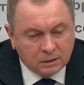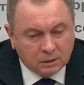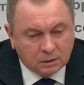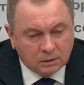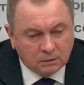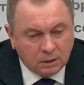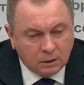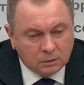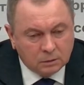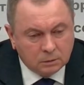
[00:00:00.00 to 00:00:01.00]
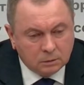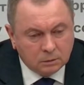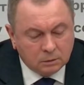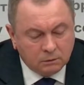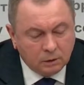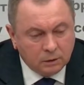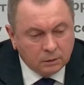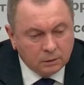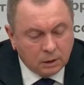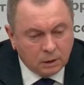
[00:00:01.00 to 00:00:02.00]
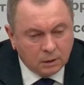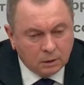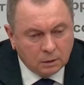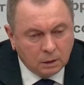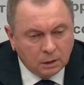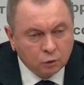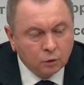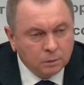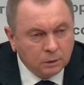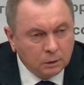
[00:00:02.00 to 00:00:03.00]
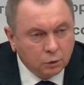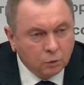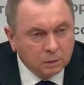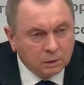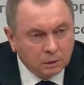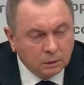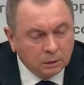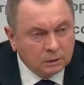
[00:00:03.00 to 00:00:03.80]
For us, this cooperation is very beneficial, very useful,